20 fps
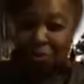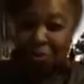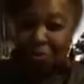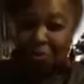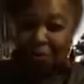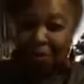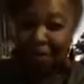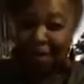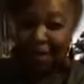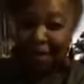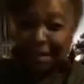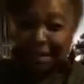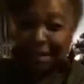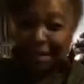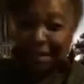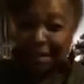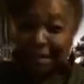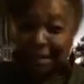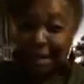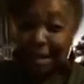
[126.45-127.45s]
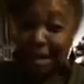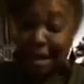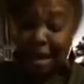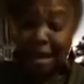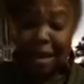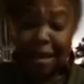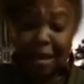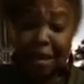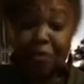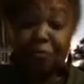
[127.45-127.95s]
completed,
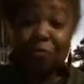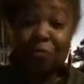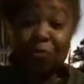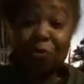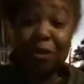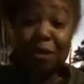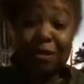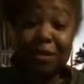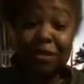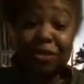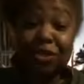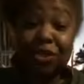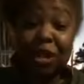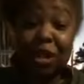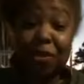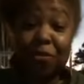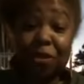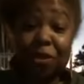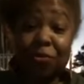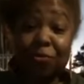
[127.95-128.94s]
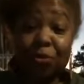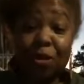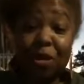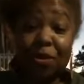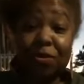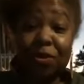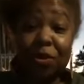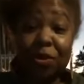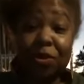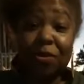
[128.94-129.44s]
and I wanted to share it
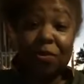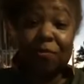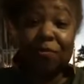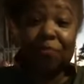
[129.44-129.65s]
with you.